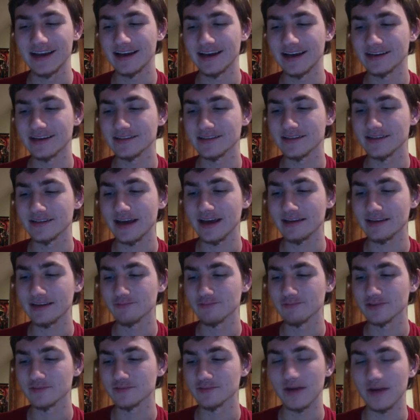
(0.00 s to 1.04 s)
and that
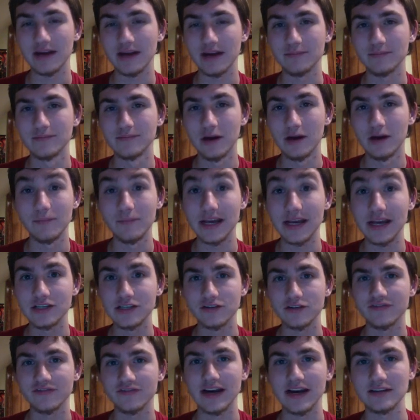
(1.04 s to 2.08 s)
was a
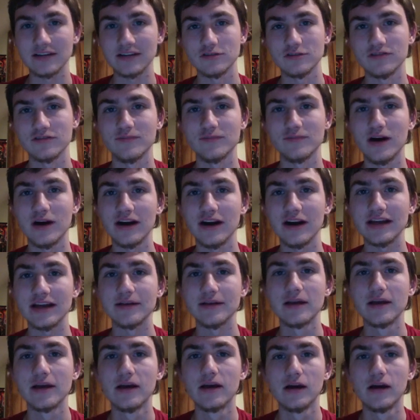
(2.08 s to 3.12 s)
major factor of mine.